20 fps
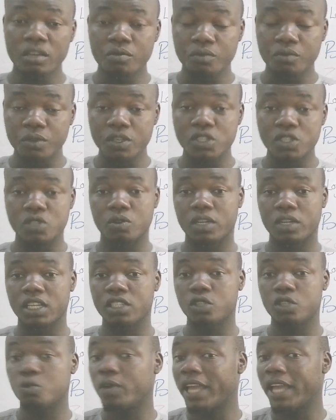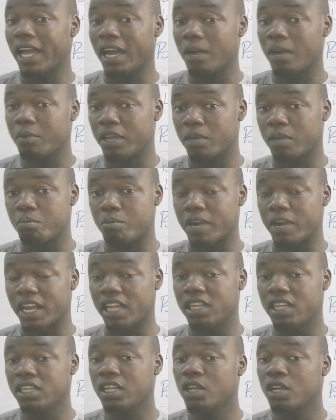in physiology, we have a
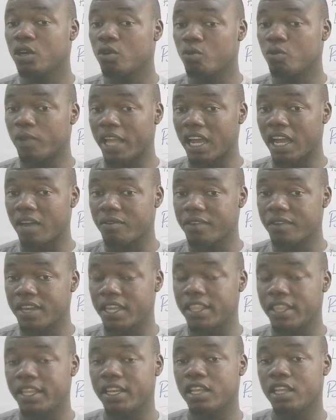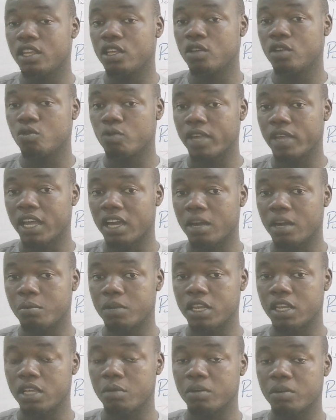brain, we have kidney, we
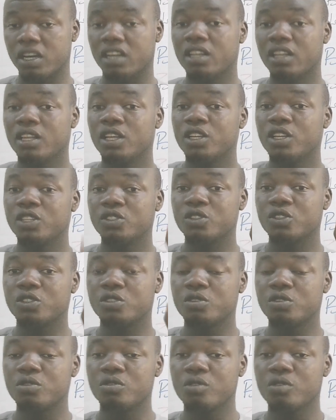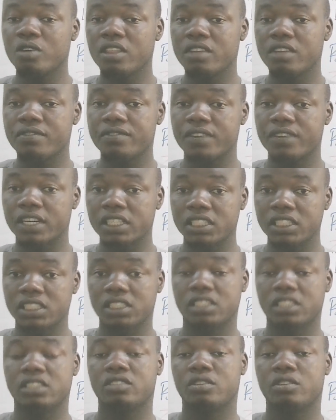have liver. So to know the
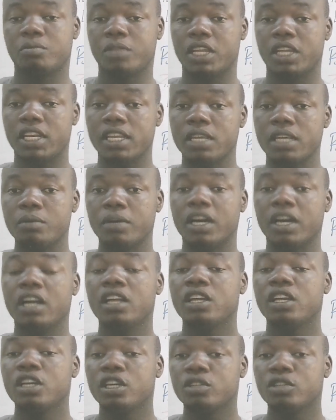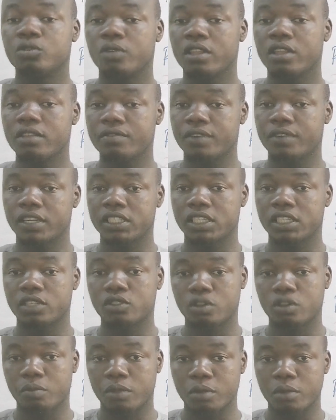functions of the liver, to know the
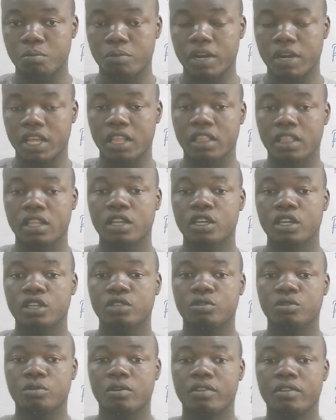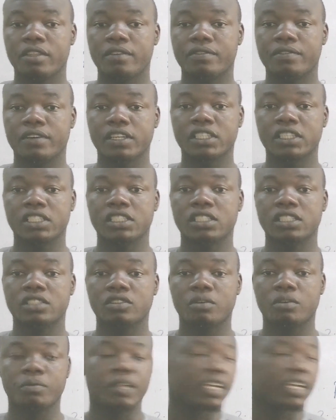functions of the brain, to know the
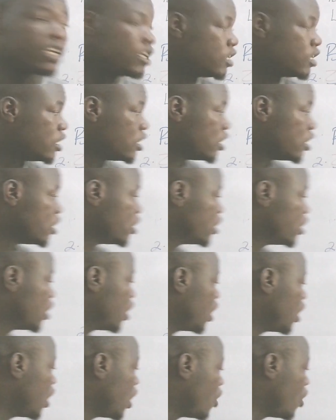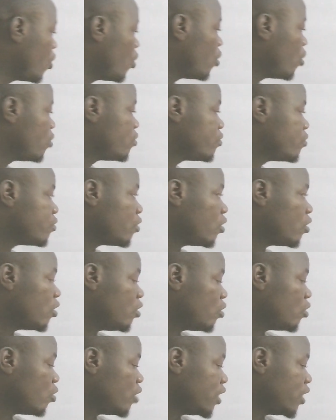functions of the kidney are all
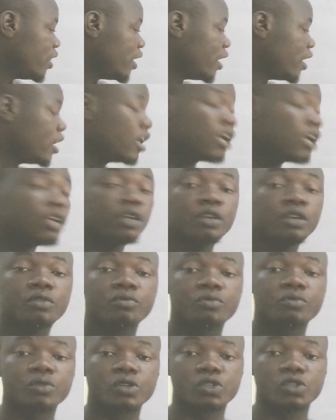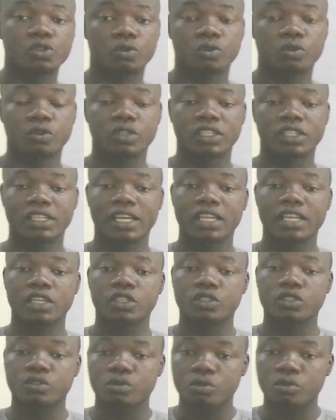fall under physiology. That
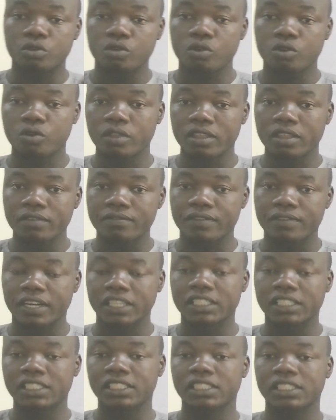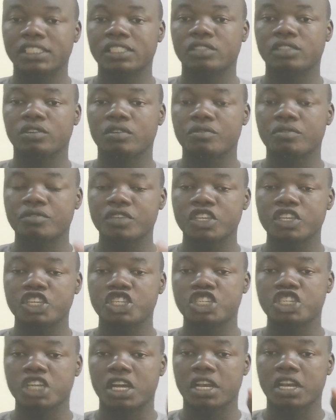is to know the functions of
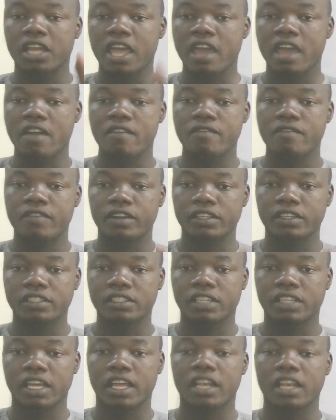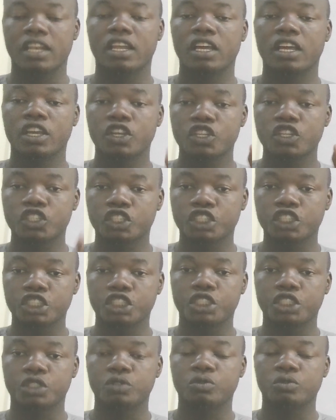each and every cell,
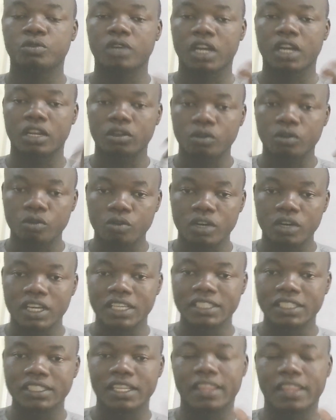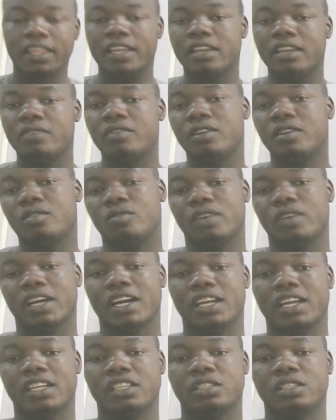tissue and organs in the living
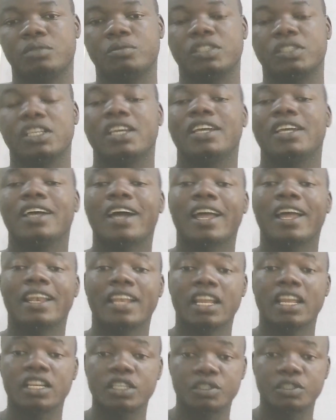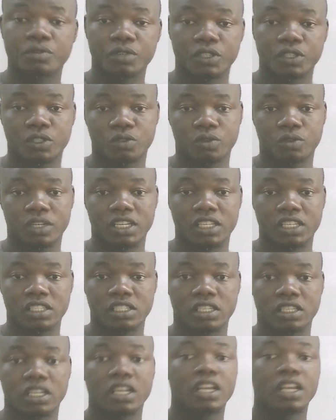organisms. And that is
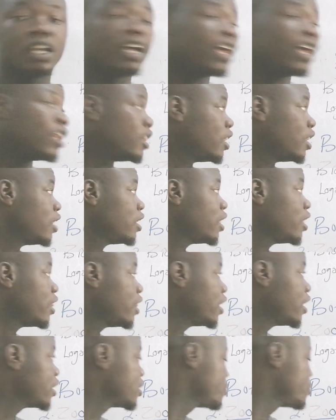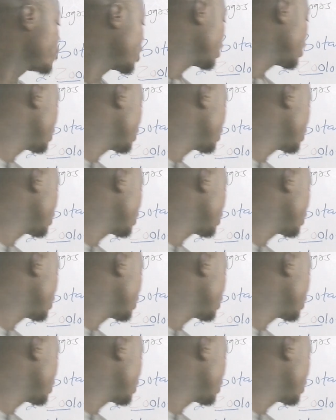physiology. And then the next